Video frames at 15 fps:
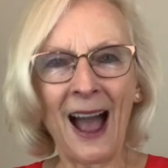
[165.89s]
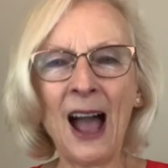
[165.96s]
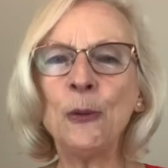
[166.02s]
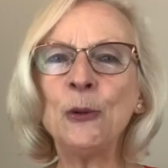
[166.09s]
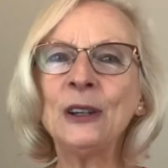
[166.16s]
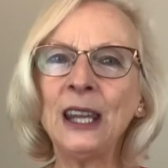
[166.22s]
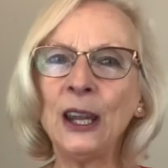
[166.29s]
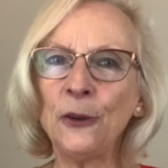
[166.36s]
I
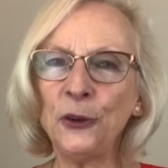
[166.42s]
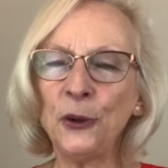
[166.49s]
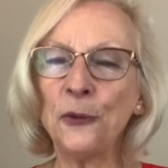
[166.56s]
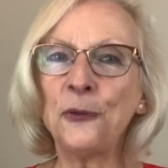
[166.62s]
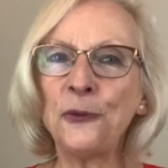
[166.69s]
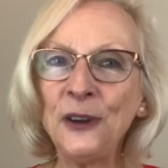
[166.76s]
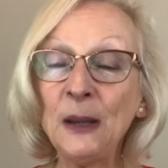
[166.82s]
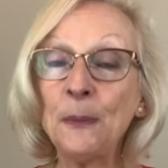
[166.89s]
will give you
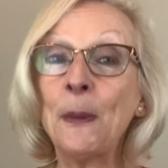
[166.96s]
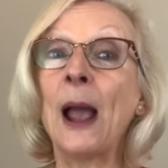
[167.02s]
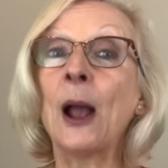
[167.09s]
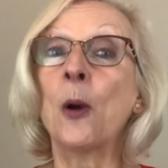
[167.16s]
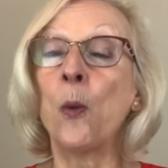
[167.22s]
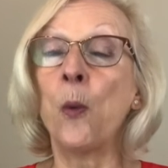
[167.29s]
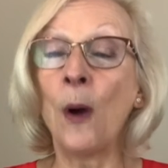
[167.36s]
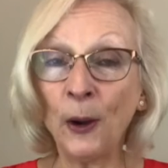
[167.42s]

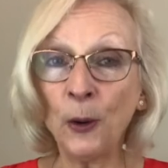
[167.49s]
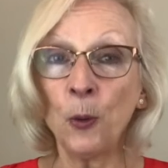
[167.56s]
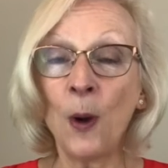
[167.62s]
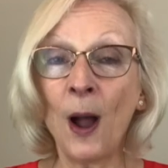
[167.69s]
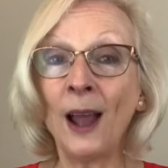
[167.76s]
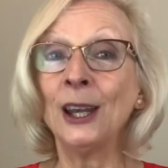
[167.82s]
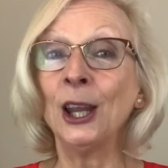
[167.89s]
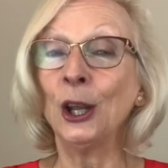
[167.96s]
feedback
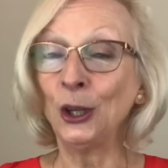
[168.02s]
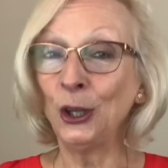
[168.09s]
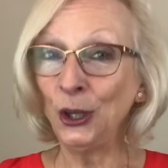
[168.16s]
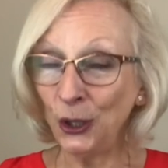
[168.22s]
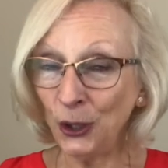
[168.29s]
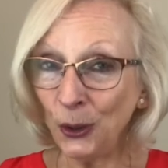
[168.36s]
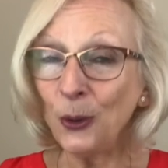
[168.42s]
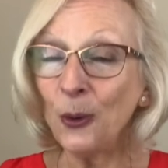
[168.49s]
one-on-one.
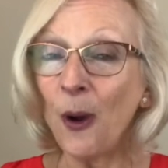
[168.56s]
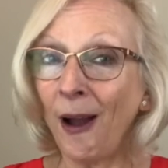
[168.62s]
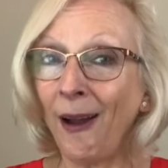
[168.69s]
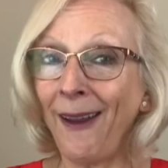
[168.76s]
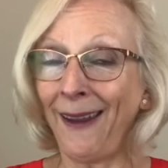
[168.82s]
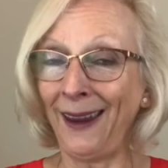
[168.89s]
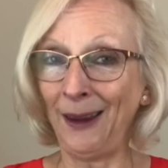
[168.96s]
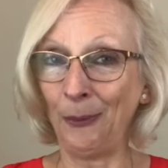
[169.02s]
You
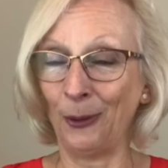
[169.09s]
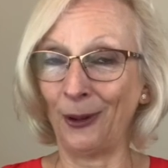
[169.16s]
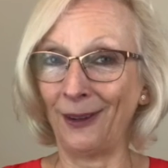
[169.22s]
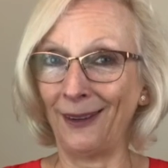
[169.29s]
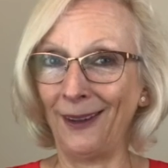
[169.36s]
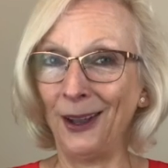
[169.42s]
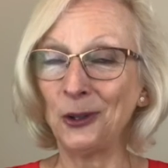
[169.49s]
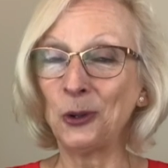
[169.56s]
are
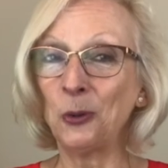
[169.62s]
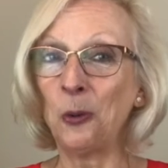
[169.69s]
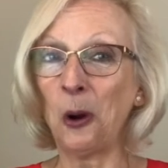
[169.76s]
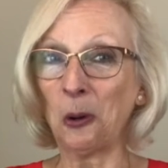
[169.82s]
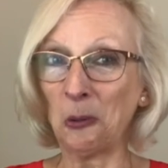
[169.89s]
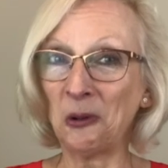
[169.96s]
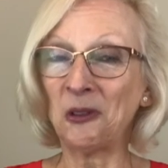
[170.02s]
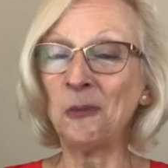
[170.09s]
able to
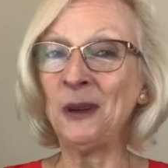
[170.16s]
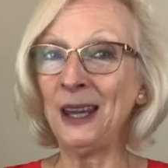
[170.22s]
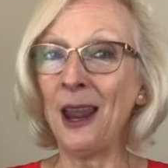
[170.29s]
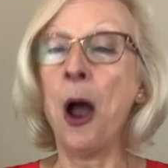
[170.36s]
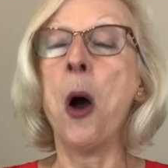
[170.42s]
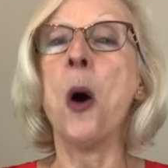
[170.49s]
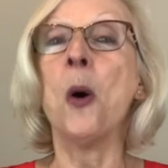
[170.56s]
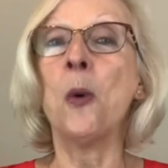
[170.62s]
work with
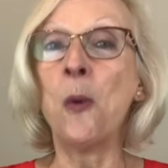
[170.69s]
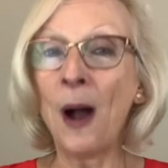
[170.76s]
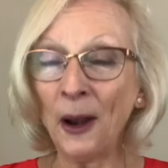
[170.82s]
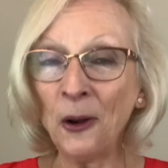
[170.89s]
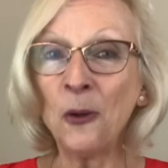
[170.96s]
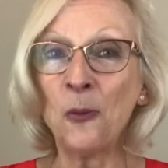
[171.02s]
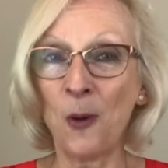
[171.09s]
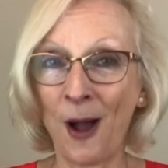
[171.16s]
me
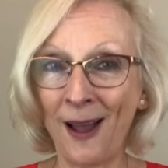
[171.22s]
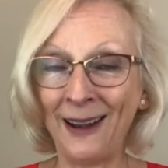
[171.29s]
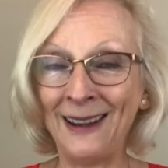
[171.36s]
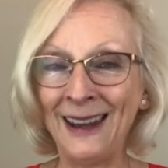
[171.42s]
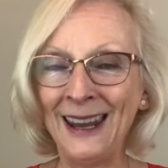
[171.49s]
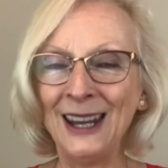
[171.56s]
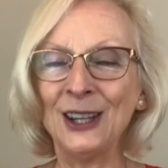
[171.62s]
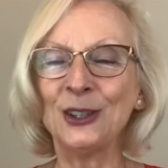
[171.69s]

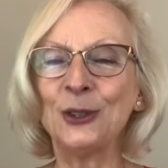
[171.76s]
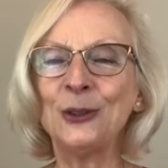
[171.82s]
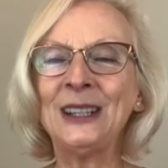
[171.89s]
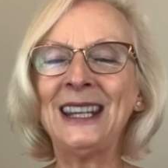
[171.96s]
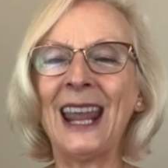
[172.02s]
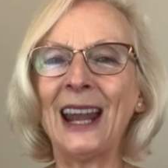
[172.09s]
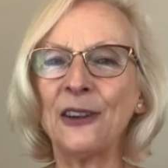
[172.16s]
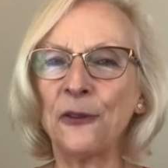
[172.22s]
one-on-one to
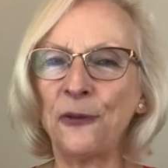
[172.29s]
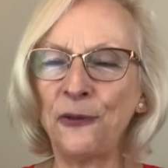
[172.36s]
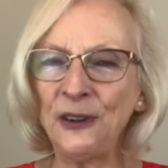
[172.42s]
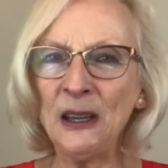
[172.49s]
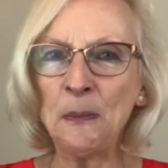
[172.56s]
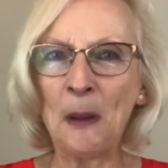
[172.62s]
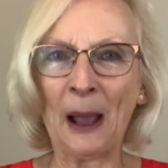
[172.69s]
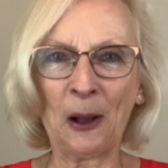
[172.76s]
get
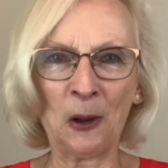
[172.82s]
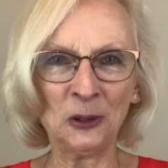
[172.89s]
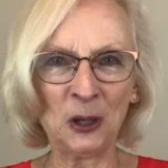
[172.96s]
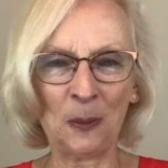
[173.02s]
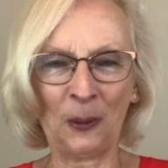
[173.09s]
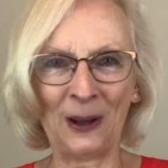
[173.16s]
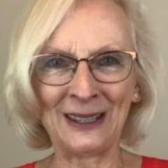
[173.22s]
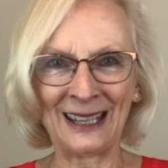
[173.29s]
feedback on
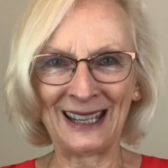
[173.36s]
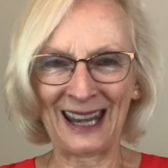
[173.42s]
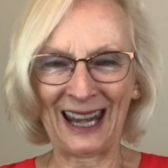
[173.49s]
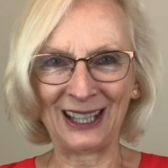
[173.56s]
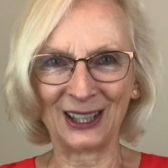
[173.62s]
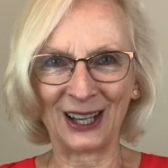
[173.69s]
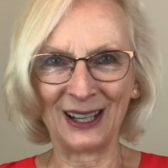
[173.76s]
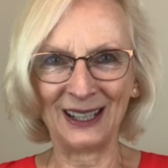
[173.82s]
your
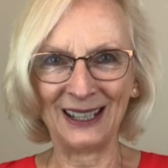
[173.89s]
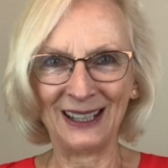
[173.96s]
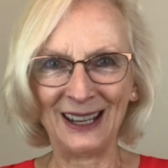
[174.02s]
presentation.